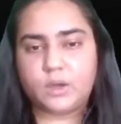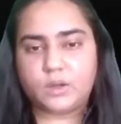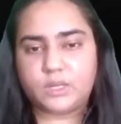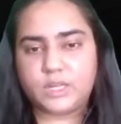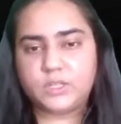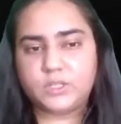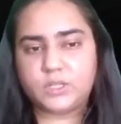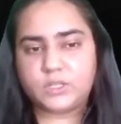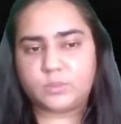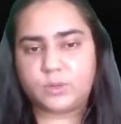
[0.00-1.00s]
on each
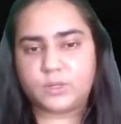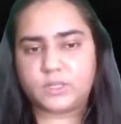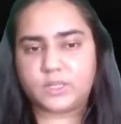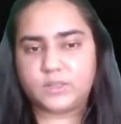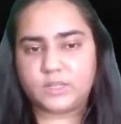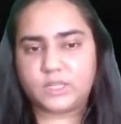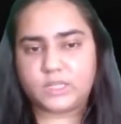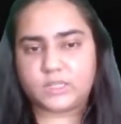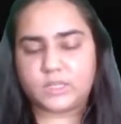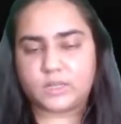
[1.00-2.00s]
data point in the
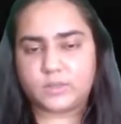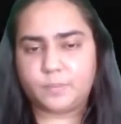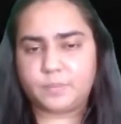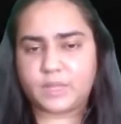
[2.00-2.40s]
dataset